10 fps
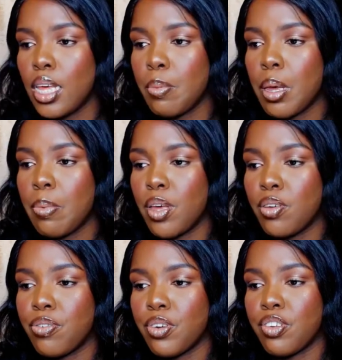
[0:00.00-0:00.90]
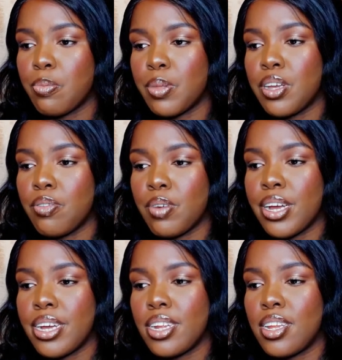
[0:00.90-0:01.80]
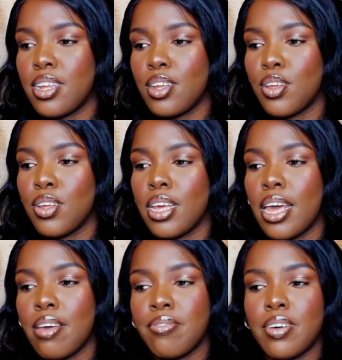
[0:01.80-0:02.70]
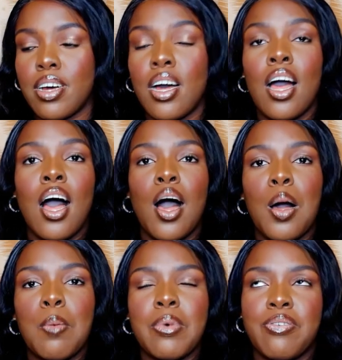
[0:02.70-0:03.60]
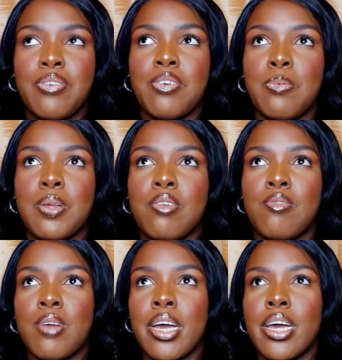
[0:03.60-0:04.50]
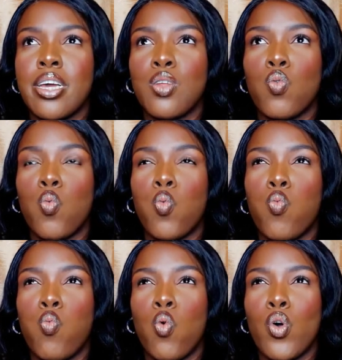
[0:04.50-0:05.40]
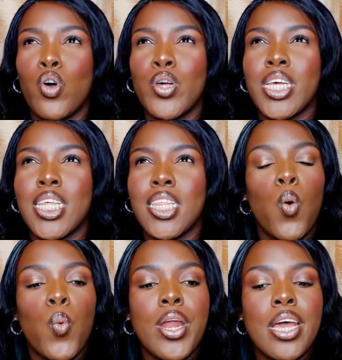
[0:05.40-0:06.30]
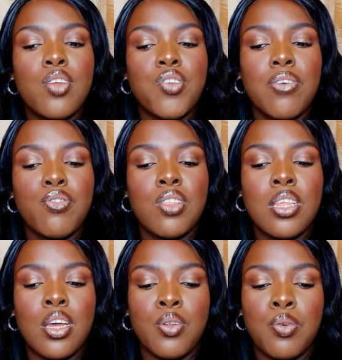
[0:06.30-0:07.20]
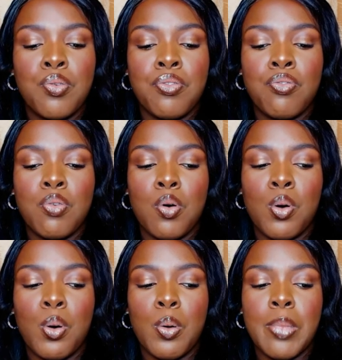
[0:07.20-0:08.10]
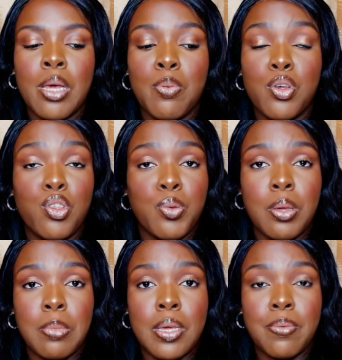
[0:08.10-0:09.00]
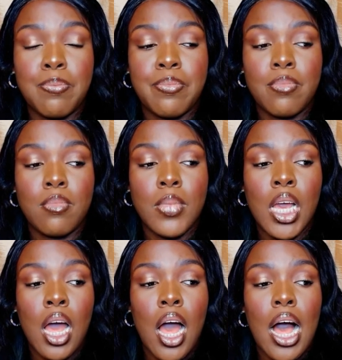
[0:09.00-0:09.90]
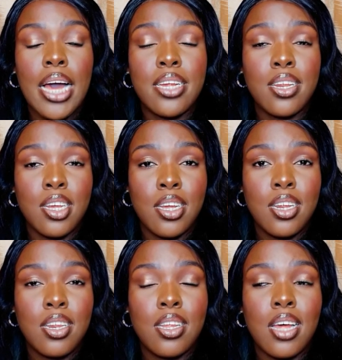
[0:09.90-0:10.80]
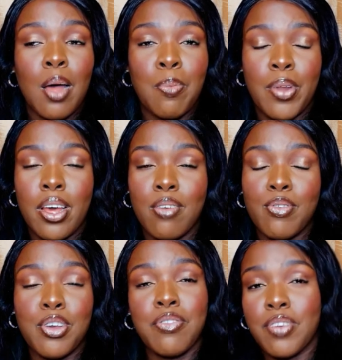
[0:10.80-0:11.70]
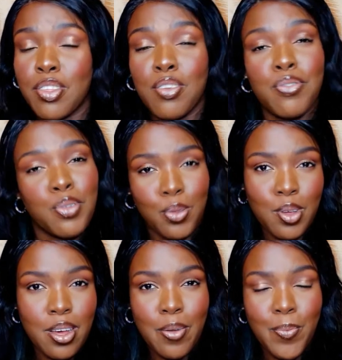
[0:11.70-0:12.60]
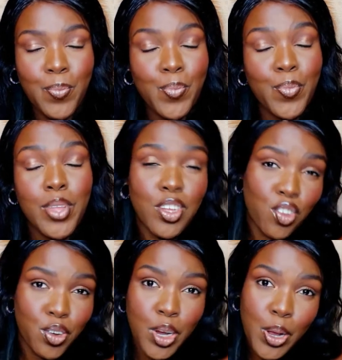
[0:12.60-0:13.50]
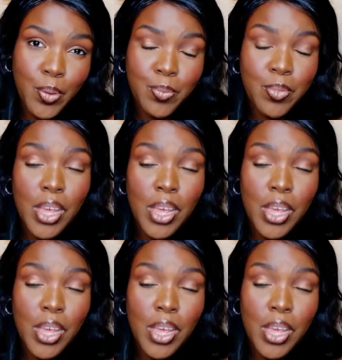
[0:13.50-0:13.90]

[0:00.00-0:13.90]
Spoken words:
Tell me about your first plane ride ever. My first plane ride was when I traveled to Enugu for my pursuing. I did apply for University of Nsukka, Nigeria.